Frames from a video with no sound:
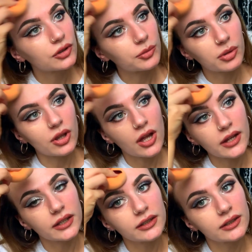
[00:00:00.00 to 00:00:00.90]

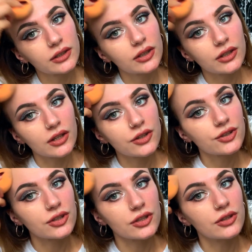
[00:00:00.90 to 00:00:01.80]
applying
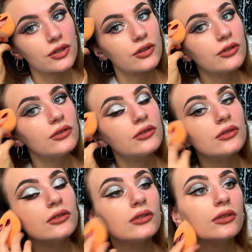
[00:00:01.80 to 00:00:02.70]
initially though.
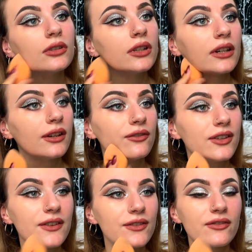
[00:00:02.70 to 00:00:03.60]
It
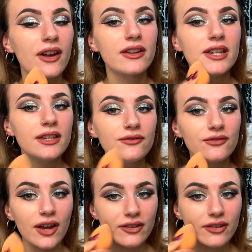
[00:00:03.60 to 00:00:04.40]
feels very